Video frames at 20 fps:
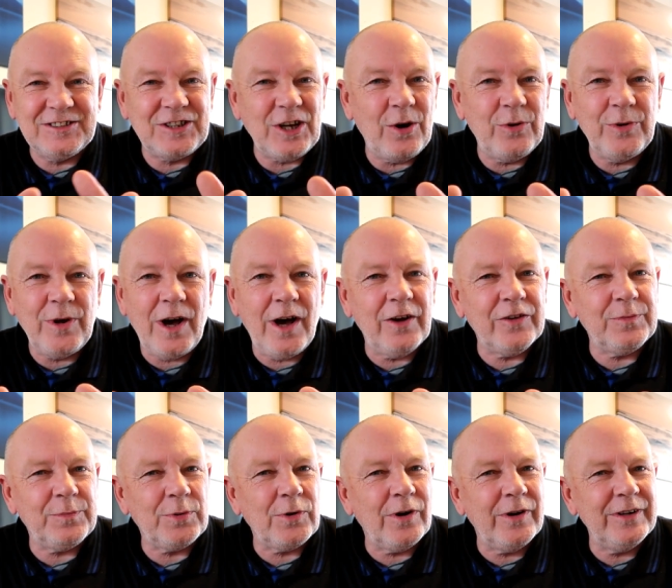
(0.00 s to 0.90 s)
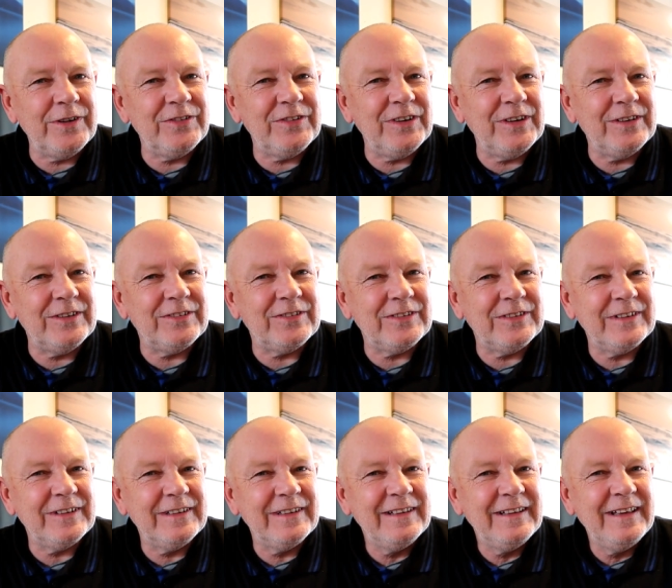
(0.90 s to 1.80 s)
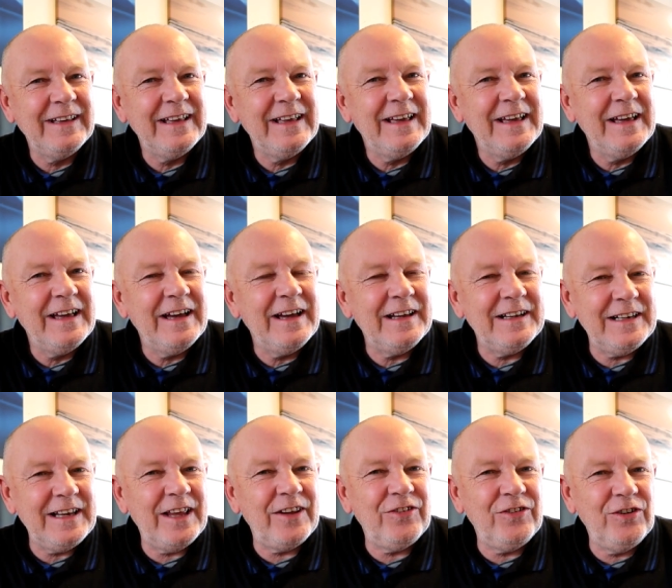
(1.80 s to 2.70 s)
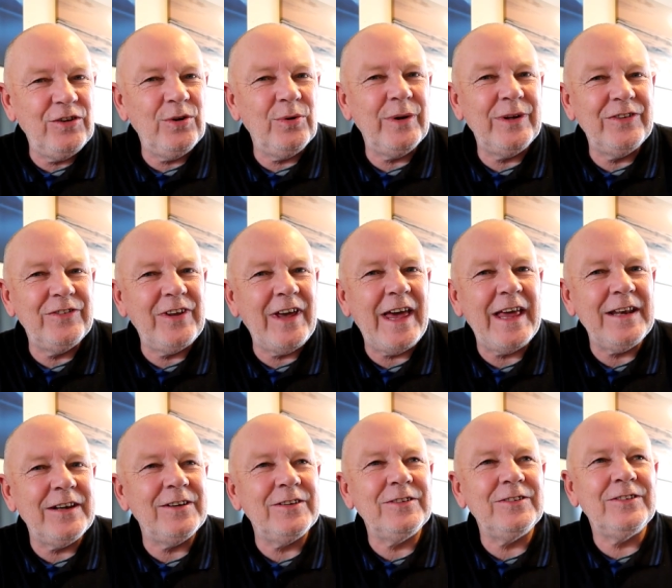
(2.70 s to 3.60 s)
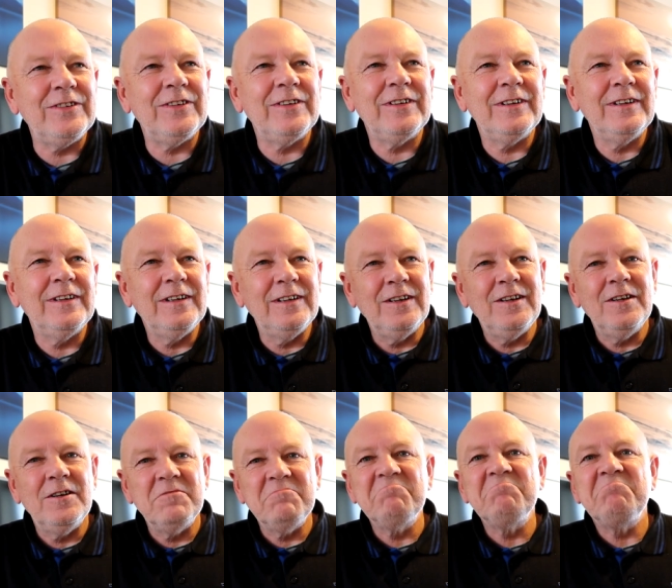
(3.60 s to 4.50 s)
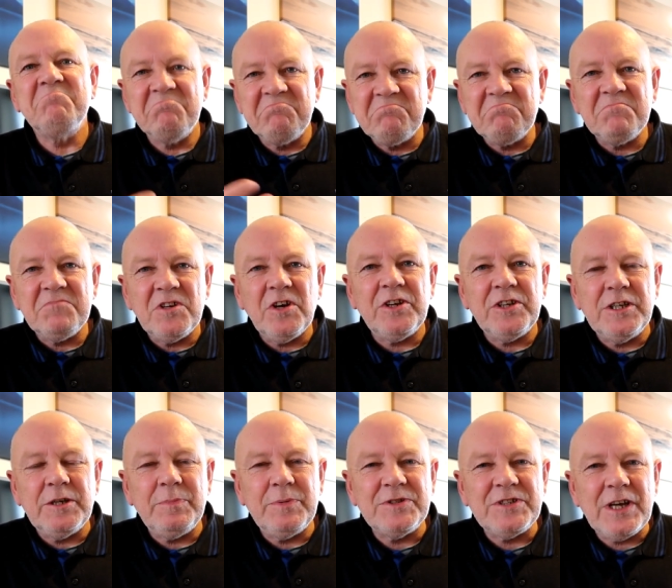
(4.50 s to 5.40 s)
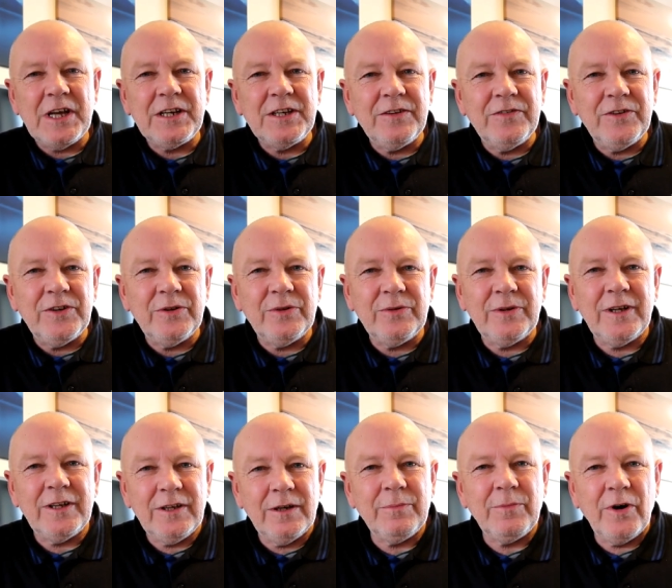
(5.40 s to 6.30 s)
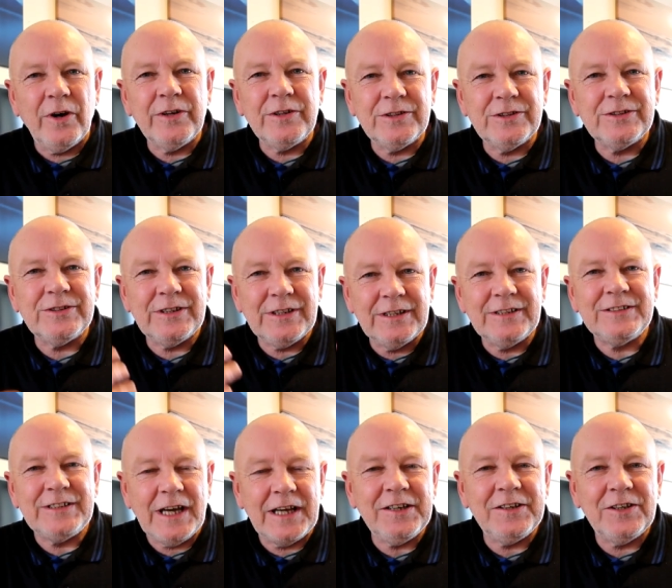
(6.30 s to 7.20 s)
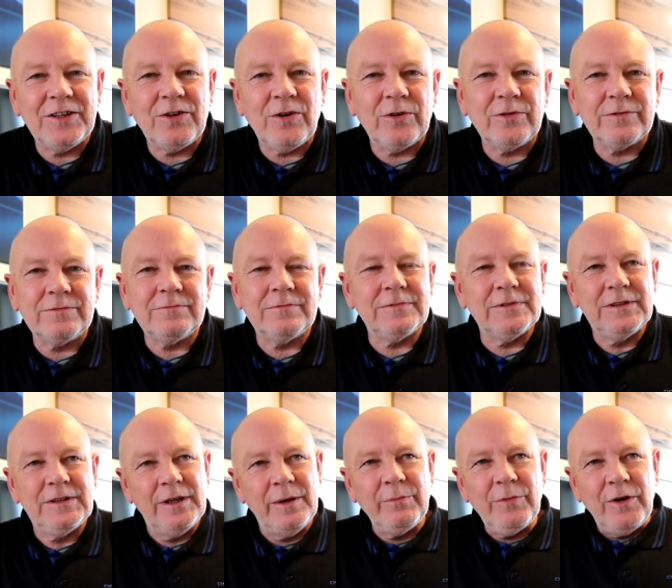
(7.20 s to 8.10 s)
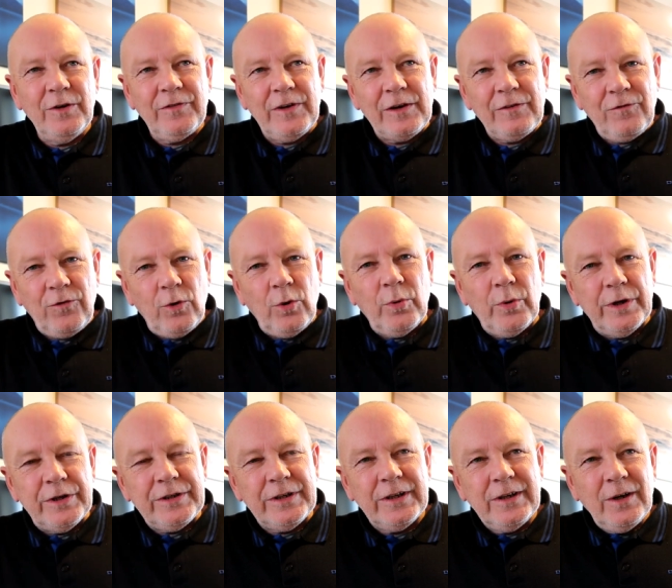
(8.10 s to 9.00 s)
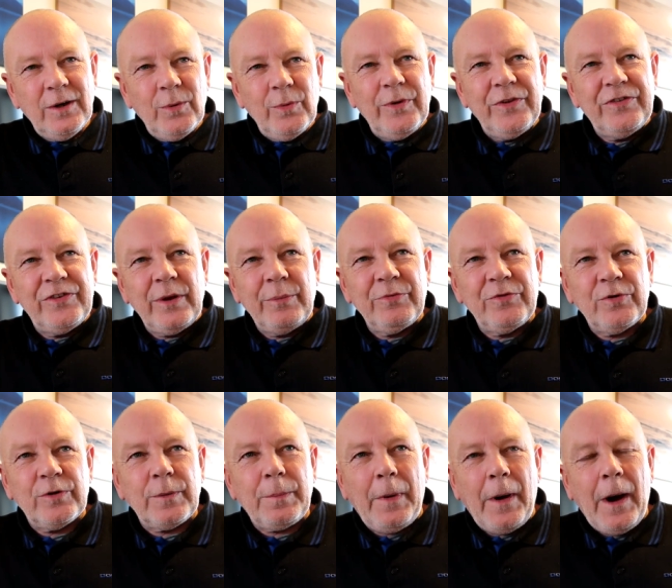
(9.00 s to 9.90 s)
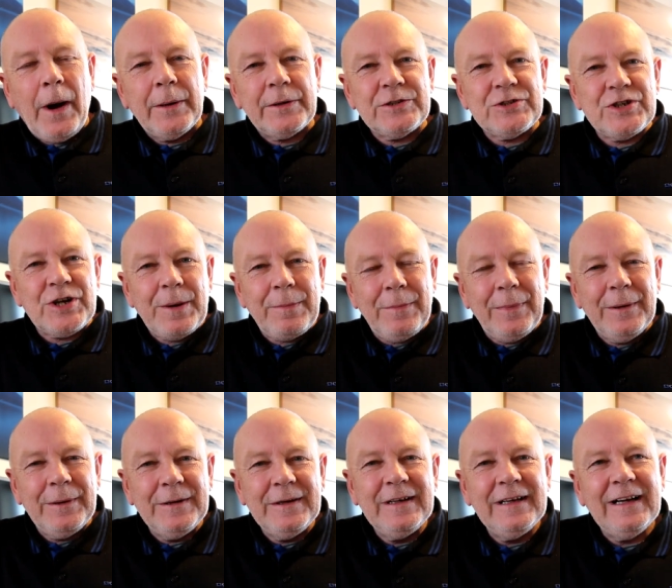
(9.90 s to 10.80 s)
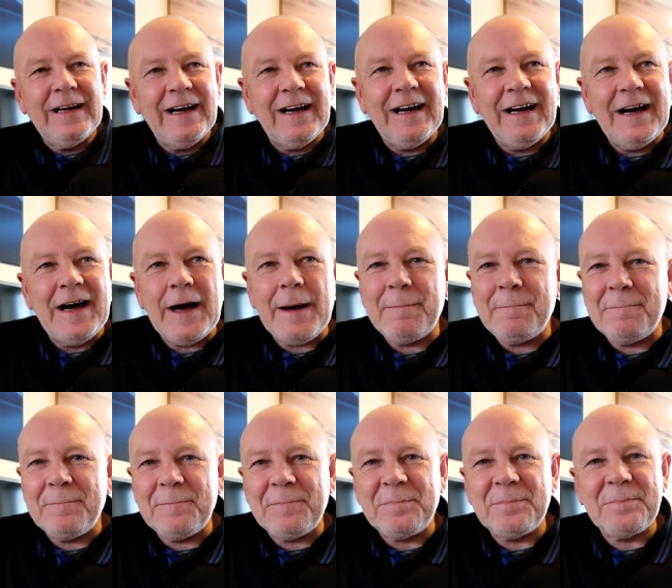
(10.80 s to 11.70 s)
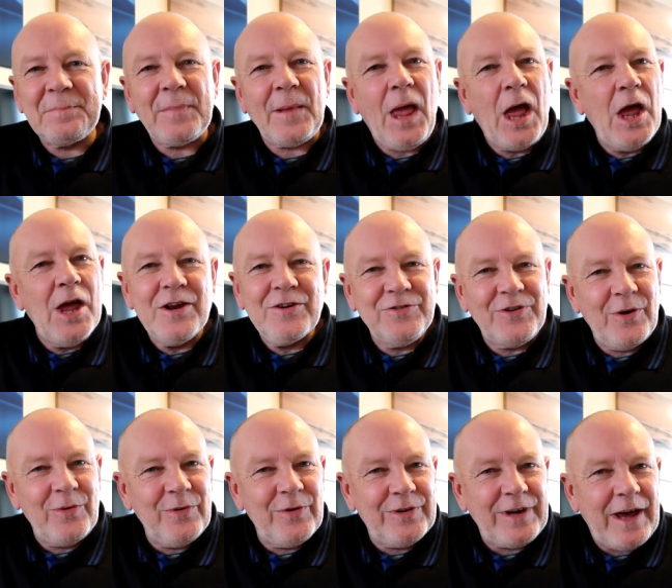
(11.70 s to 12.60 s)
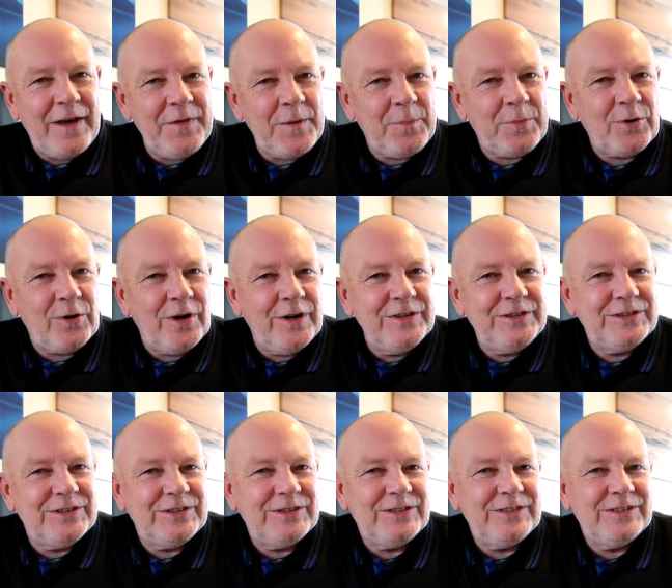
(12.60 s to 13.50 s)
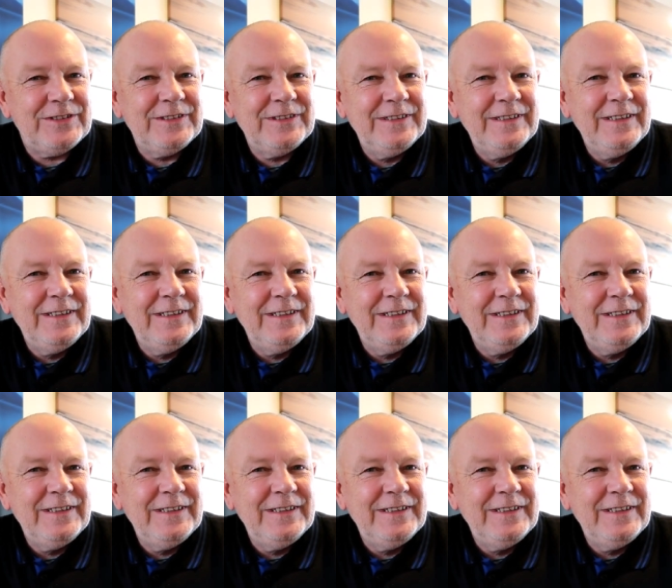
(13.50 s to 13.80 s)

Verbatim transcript: don't ask prices unless you intend 90% of you in your mind is intending on moving forward with some sort of partnership um, don't go down the price.